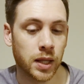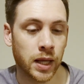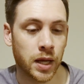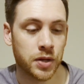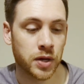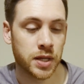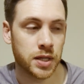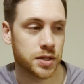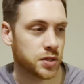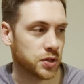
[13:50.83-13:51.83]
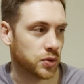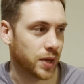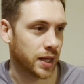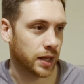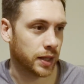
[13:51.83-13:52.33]
And I need to
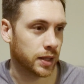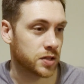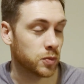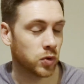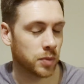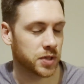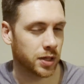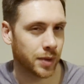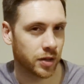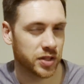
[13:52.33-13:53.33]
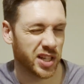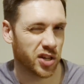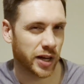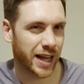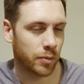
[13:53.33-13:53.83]
do a small update about the
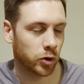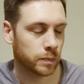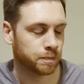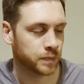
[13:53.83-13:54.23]
DJI camera.